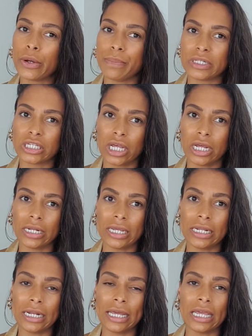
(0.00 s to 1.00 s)
on
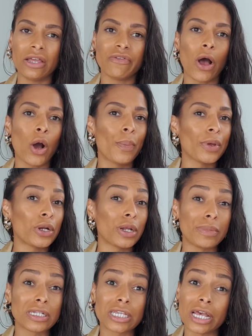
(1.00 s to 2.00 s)
maternity leave, I'll be on a
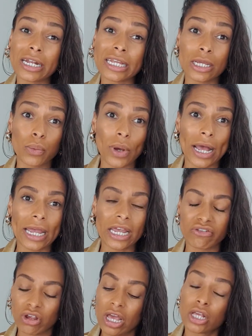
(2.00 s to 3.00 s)
maternity
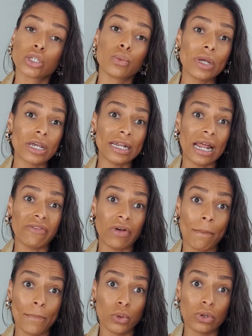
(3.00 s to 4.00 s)
wage. So we're going to have
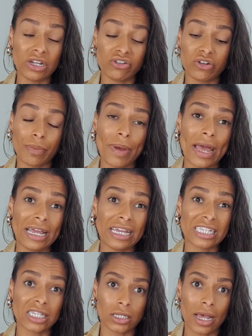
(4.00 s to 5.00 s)
a mortgage to pay,
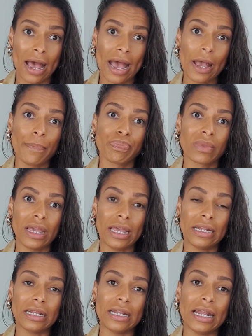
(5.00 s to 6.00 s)
Sky,
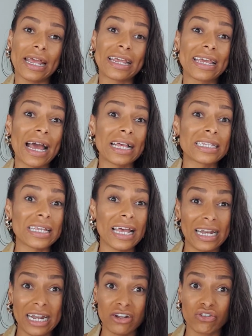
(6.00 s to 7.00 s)
internet, gas,
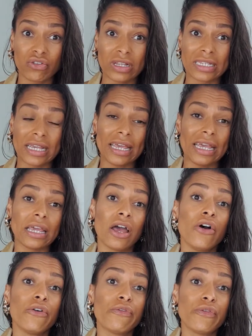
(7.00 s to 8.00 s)
electricity,
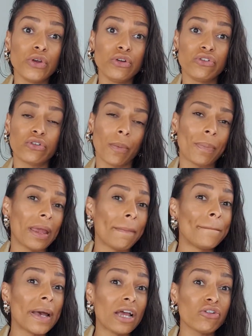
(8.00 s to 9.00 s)
food
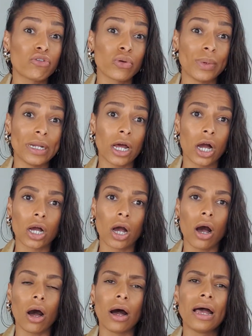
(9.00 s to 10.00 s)
shopping, petrol in our
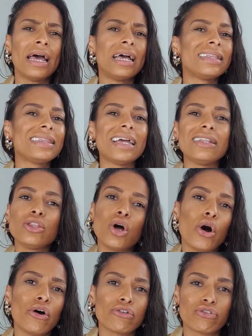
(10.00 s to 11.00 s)
car, then the
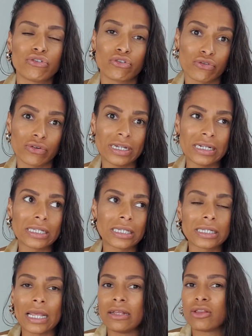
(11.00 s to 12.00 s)
odd treats,
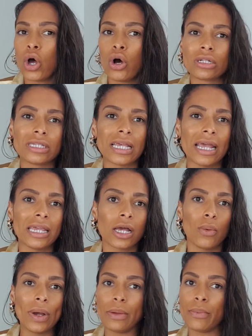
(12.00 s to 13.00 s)
say the odd
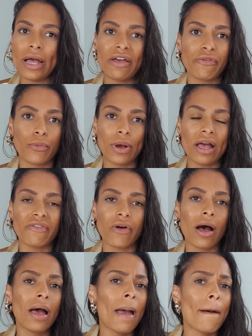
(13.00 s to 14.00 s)
takeaway,
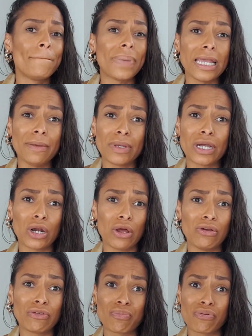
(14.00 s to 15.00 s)
whatever, baby
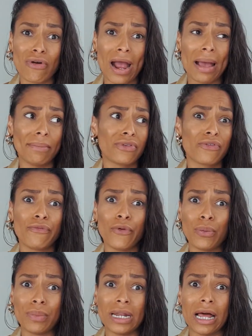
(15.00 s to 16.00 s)
clothes, prams,
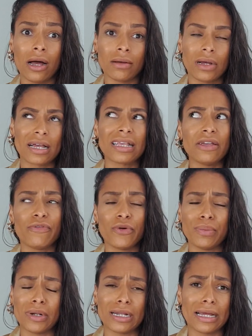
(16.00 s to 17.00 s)
formula. I say
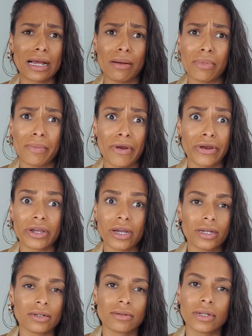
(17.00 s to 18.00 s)
formula like I'm
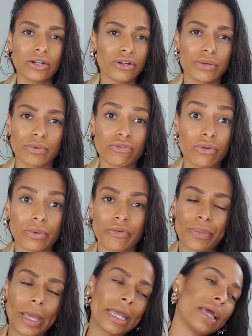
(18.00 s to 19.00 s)
American. I don't know what's wrong
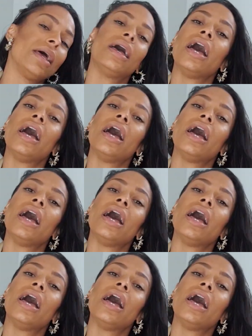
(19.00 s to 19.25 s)
with me.